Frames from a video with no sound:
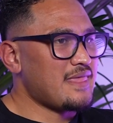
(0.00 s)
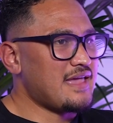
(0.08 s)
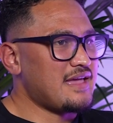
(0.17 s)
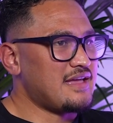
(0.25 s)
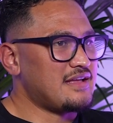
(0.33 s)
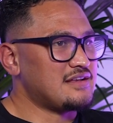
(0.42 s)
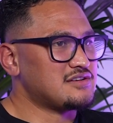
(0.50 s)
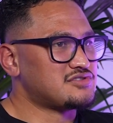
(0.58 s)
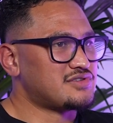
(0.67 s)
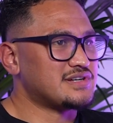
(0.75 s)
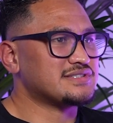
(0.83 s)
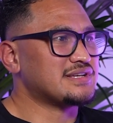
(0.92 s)
and
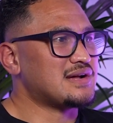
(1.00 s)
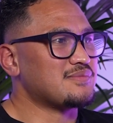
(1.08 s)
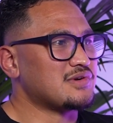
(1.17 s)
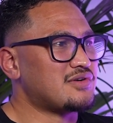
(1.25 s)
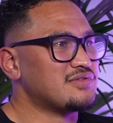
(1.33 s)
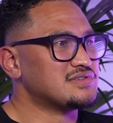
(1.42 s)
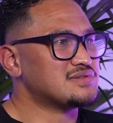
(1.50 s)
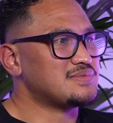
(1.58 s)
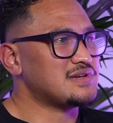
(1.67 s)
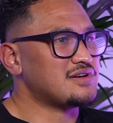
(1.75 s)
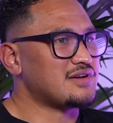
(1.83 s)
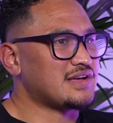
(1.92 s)
trust that I'm going to
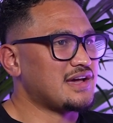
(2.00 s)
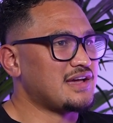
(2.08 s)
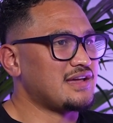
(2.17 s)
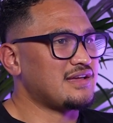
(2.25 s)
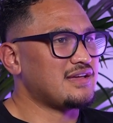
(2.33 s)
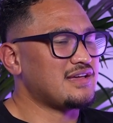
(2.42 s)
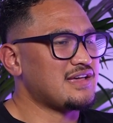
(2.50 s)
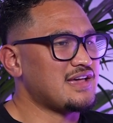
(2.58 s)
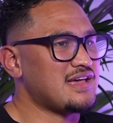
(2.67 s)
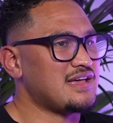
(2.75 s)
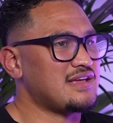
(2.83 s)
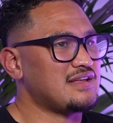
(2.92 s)
be okay,
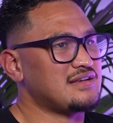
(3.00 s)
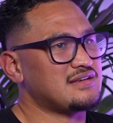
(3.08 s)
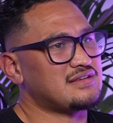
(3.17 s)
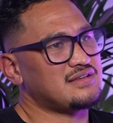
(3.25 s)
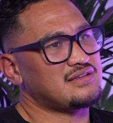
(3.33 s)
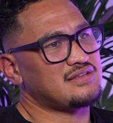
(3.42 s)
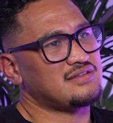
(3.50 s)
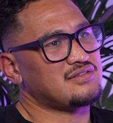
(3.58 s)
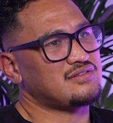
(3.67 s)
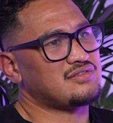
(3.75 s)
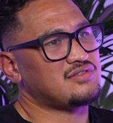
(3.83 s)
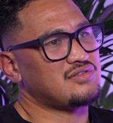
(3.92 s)
and
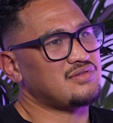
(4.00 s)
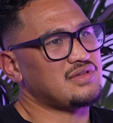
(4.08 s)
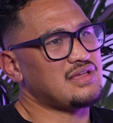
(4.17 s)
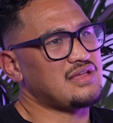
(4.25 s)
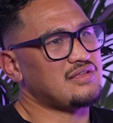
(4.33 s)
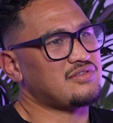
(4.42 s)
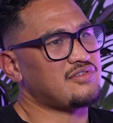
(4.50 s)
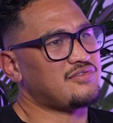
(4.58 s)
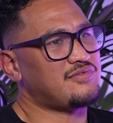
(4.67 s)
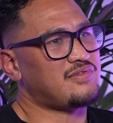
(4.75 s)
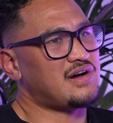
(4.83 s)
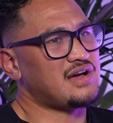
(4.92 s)
to
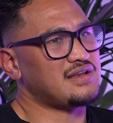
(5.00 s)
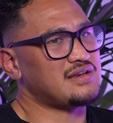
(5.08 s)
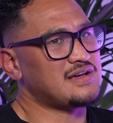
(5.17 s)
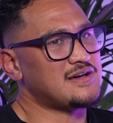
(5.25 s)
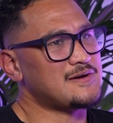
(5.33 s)
find